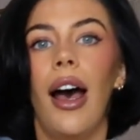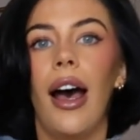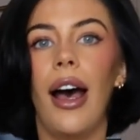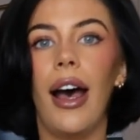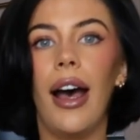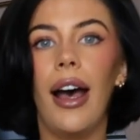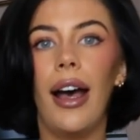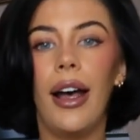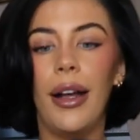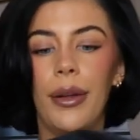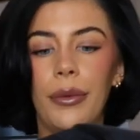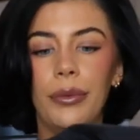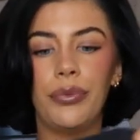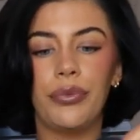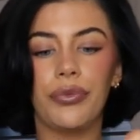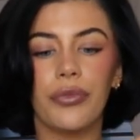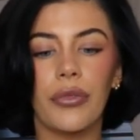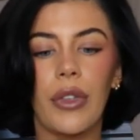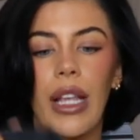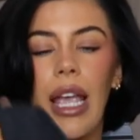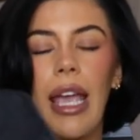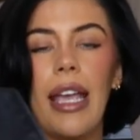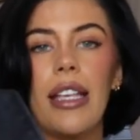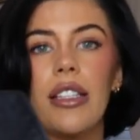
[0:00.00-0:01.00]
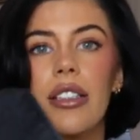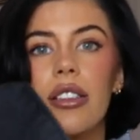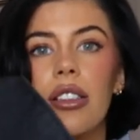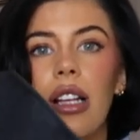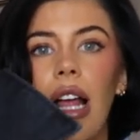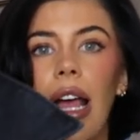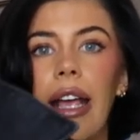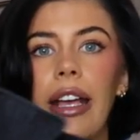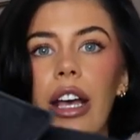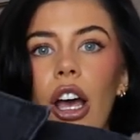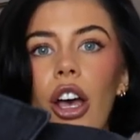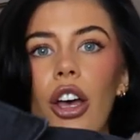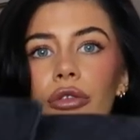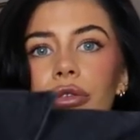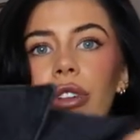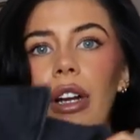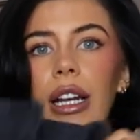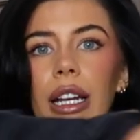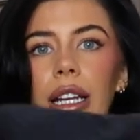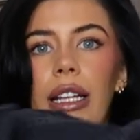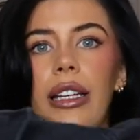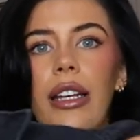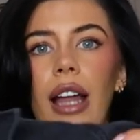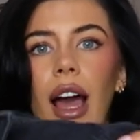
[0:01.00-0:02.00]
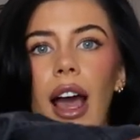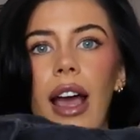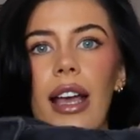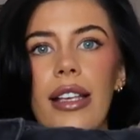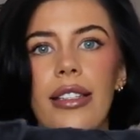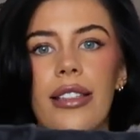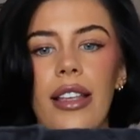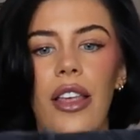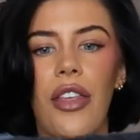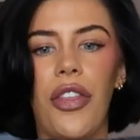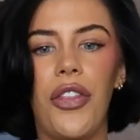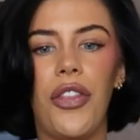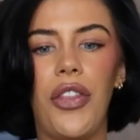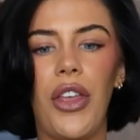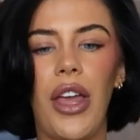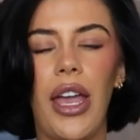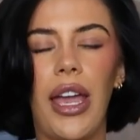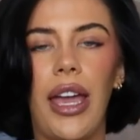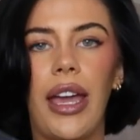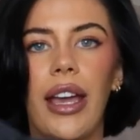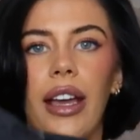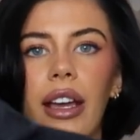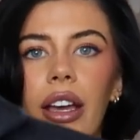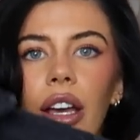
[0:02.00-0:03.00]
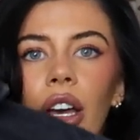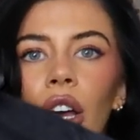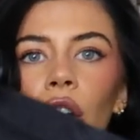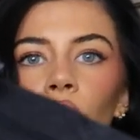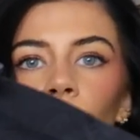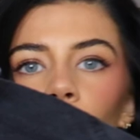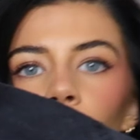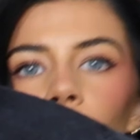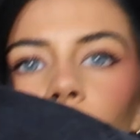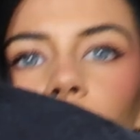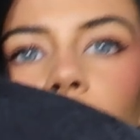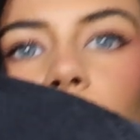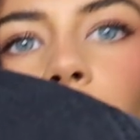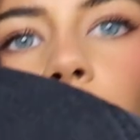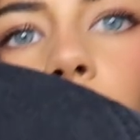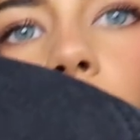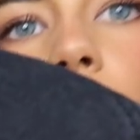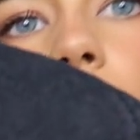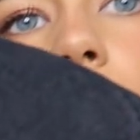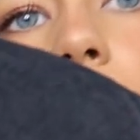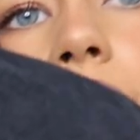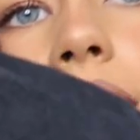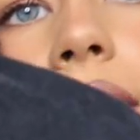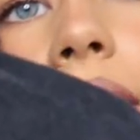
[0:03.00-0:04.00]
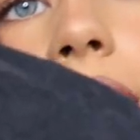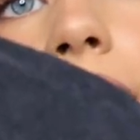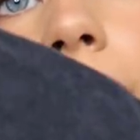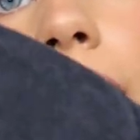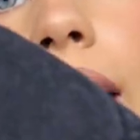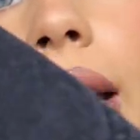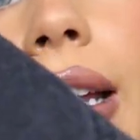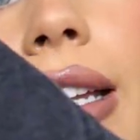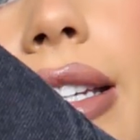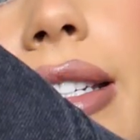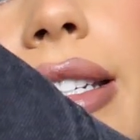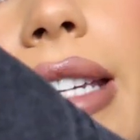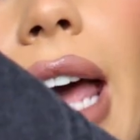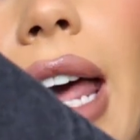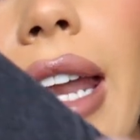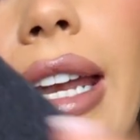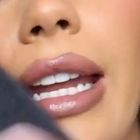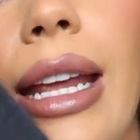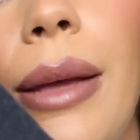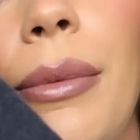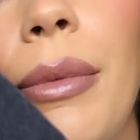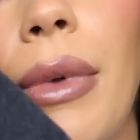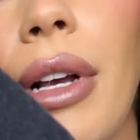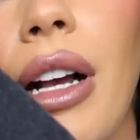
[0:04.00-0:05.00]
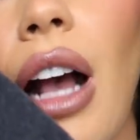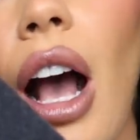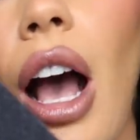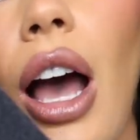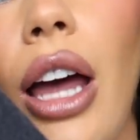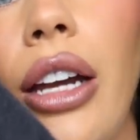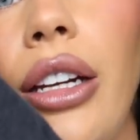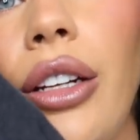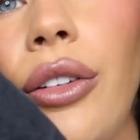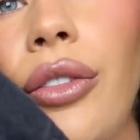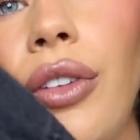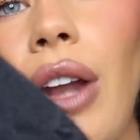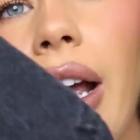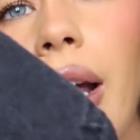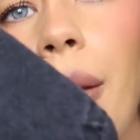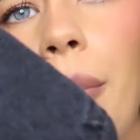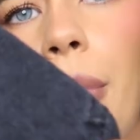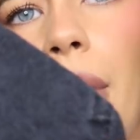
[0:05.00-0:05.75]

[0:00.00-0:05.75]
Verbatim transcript: Um, it's like a really nice, thick, good quality denim, kind of like a